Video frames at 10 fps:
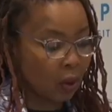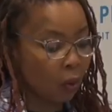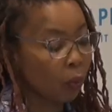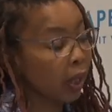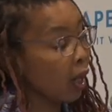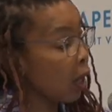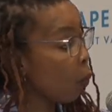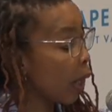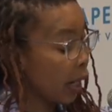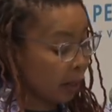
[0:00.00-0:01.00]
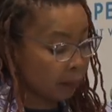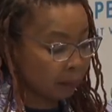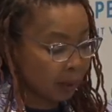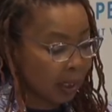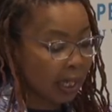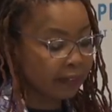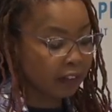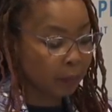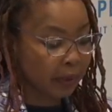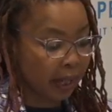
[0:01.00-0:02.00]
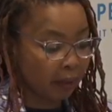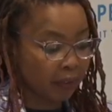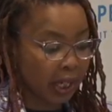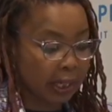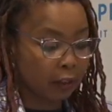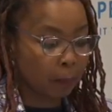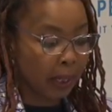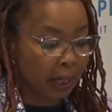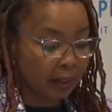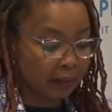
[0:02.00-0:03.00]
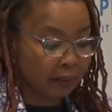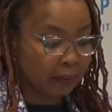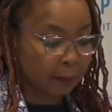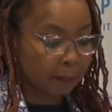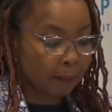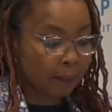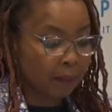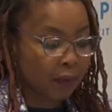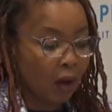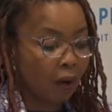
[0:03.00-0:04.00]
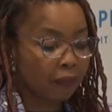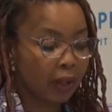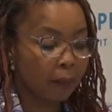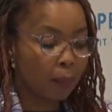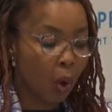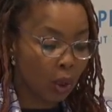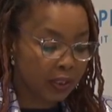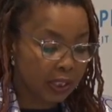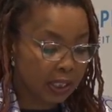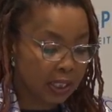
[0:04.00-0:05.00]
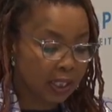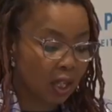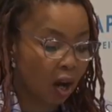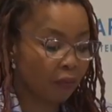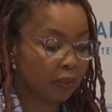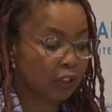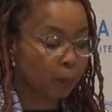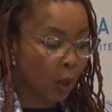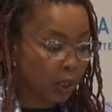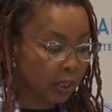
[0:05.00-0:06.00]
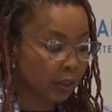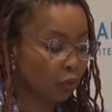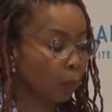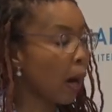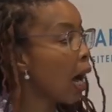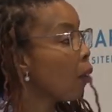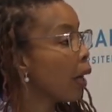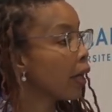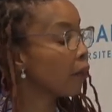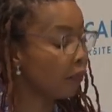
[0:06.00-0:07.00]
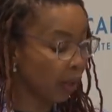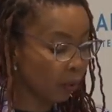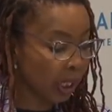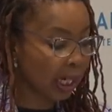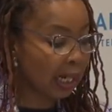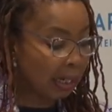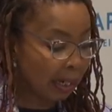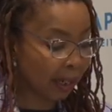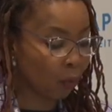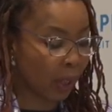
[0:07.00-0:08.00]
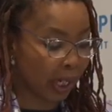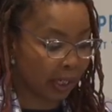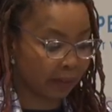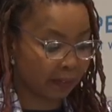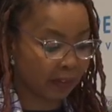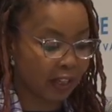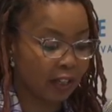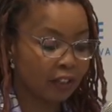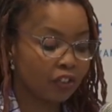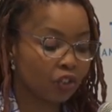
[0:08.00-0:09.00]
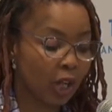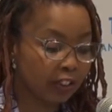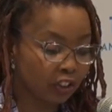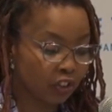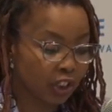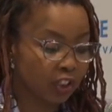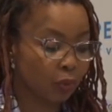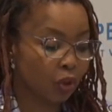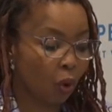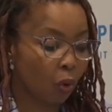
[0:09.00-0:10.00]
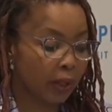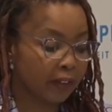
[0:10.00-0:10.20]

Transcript: We are aware, like T.B. Davie and his peers, of the importance of responding to power in very clear ways, strategies which always